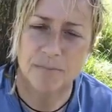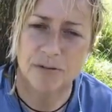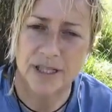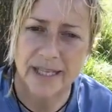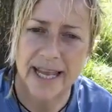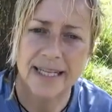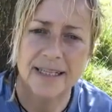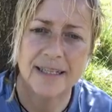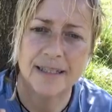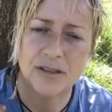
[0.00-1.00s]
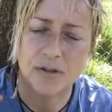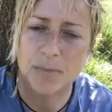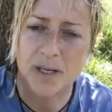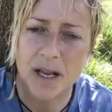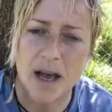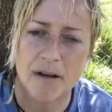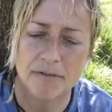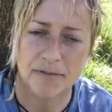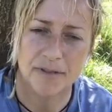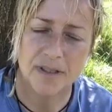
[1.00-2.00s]
Pretending to be love
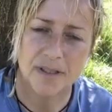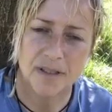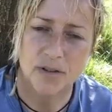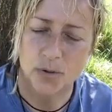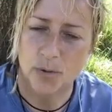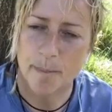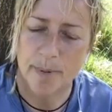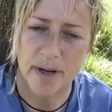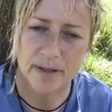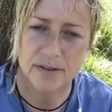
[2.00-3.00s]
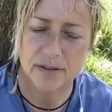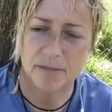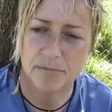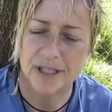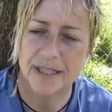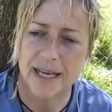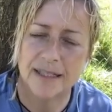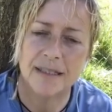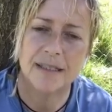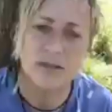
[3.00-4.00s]
to a person,
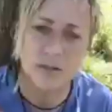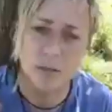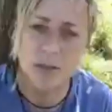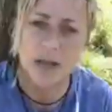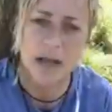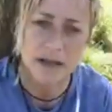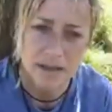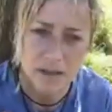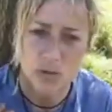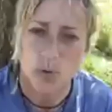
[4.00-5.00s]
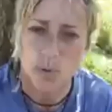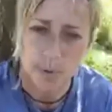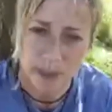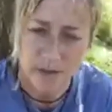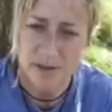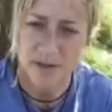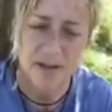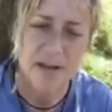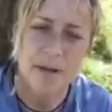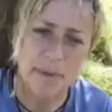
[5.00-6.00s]
pretending to be light to a person,
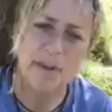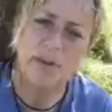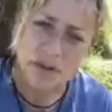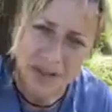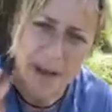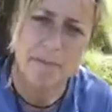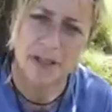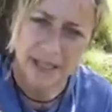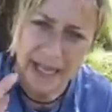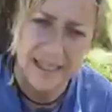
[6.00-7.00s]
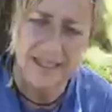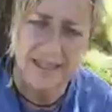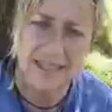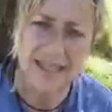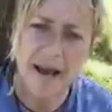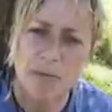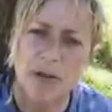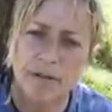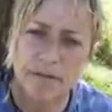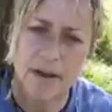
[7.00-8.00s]
but just that pretense. Is that
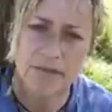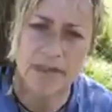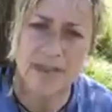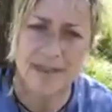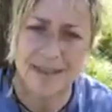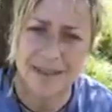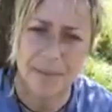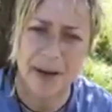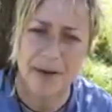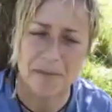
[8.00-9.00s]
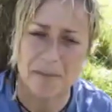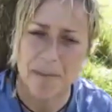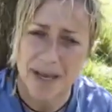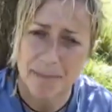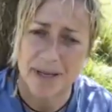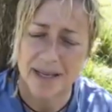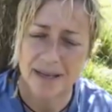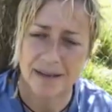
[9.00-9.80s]
what the fluffiness is about? Maybe.